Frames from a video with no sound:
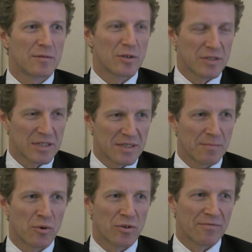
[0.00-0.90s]
because it's
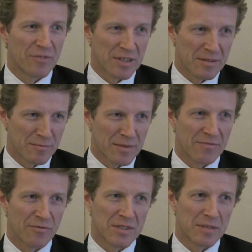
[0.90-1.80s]
important for them
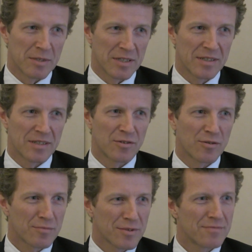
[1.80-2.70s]
and for stability in
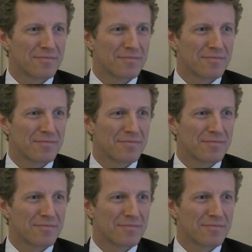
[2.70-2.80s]
Europe.